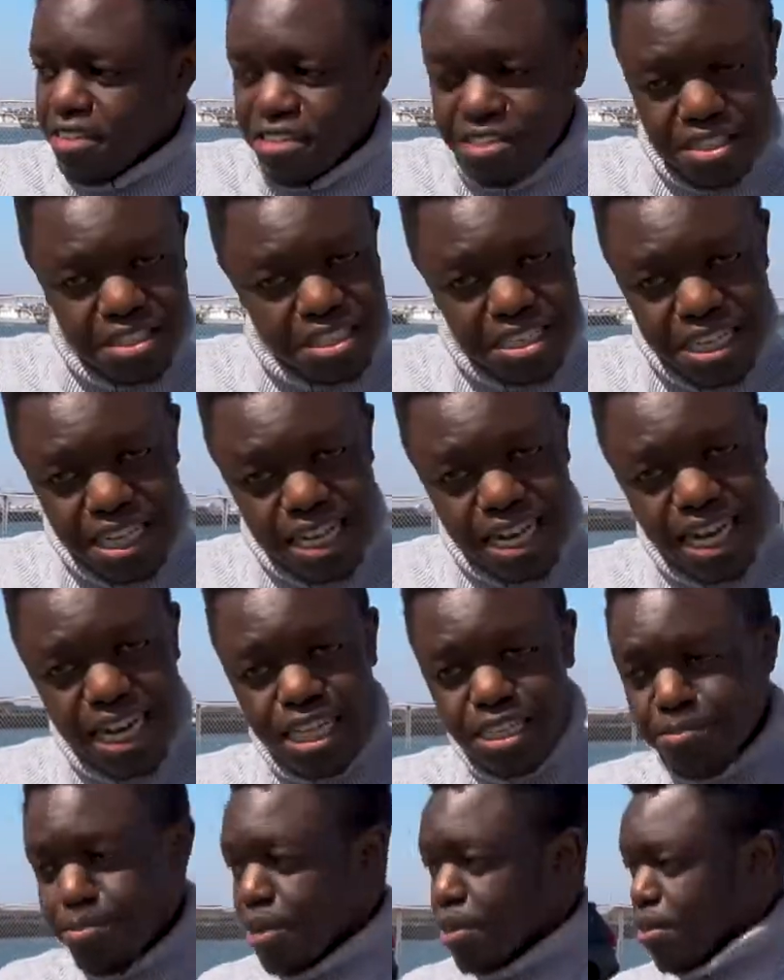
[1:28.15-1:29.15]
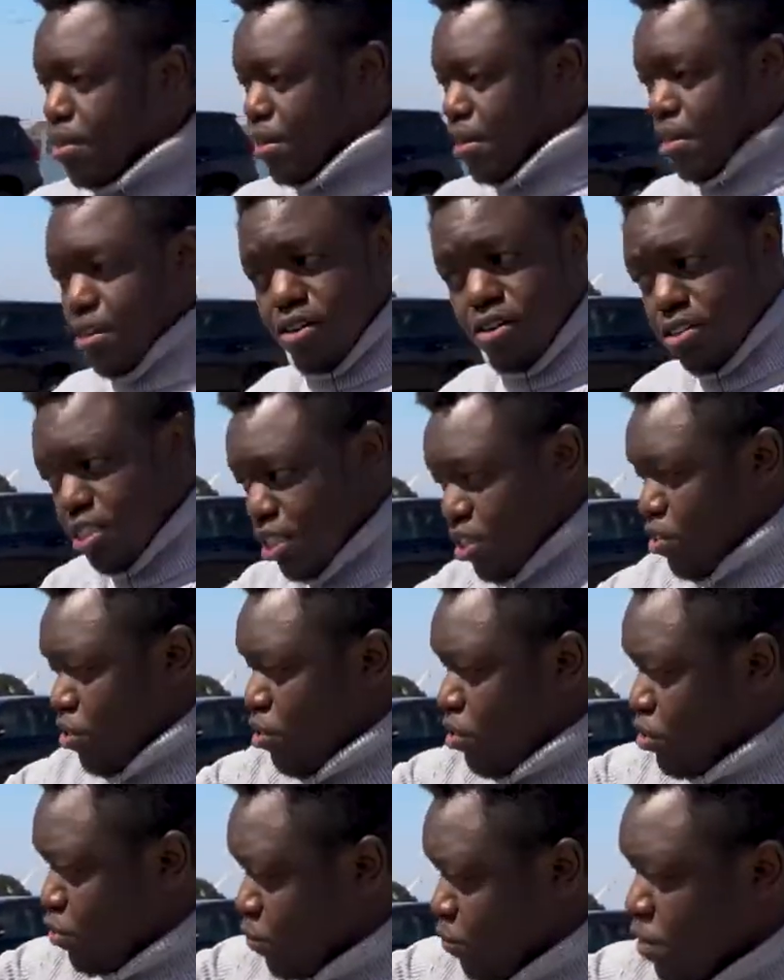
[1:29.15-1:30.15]
interesting cars because it
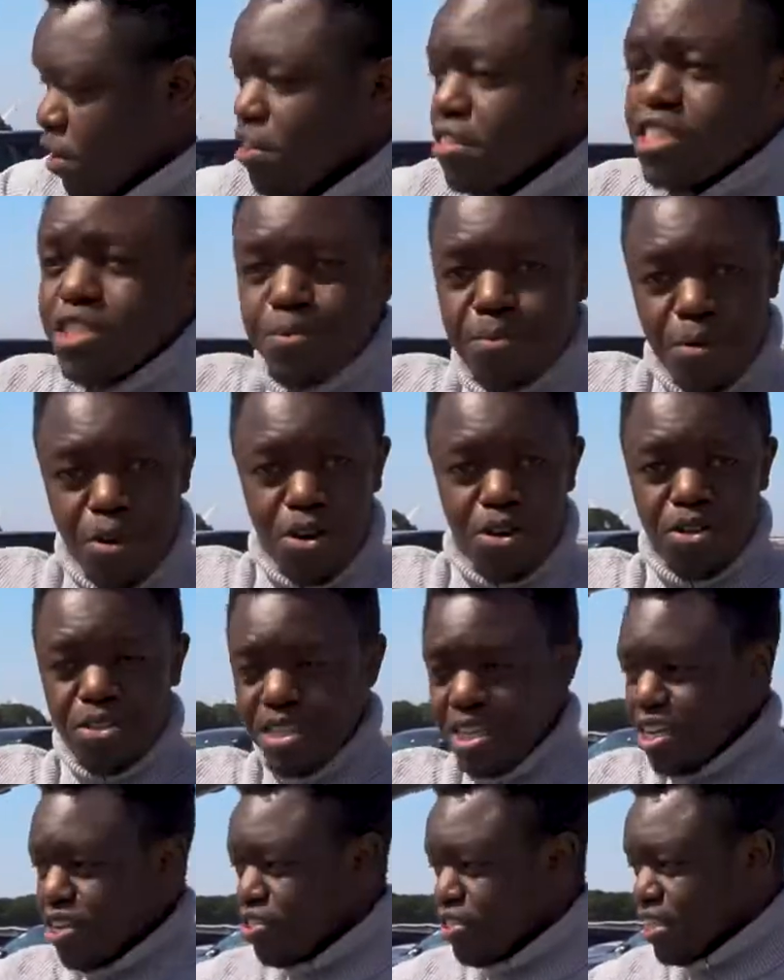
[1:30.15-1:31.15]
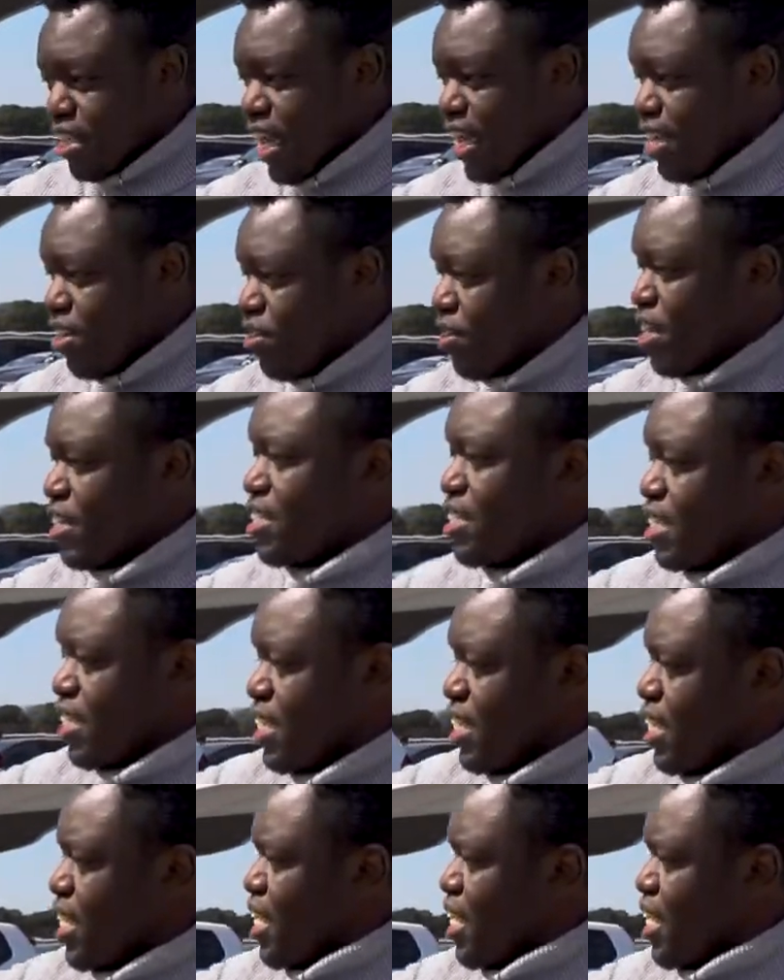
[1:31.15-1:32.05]
looks very small on the outside. You can see